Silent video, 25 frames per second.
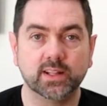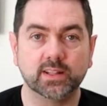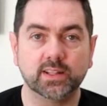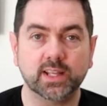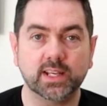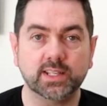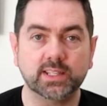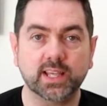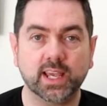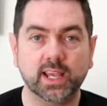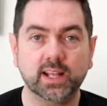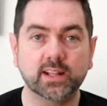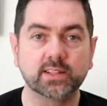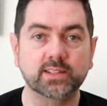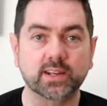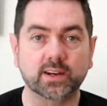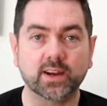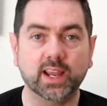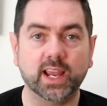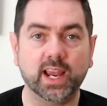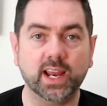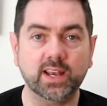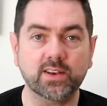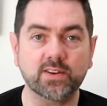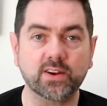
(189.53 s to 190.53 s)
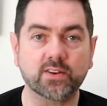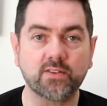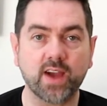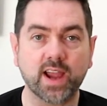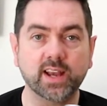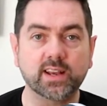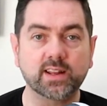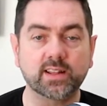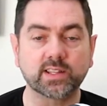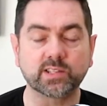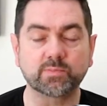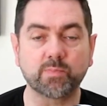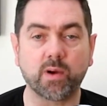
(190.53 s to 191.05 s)
These heels are
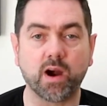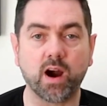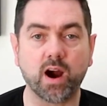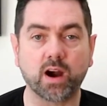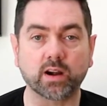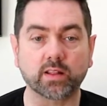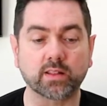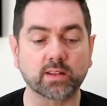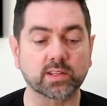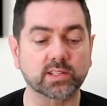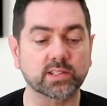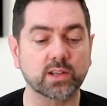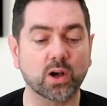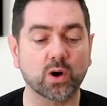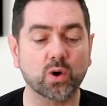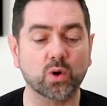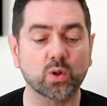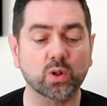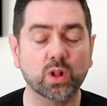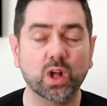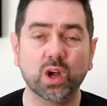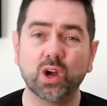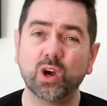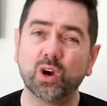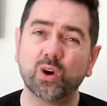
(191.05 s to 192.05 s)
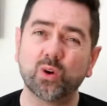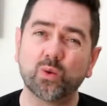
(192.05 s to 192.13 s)
integrated as part of the sole,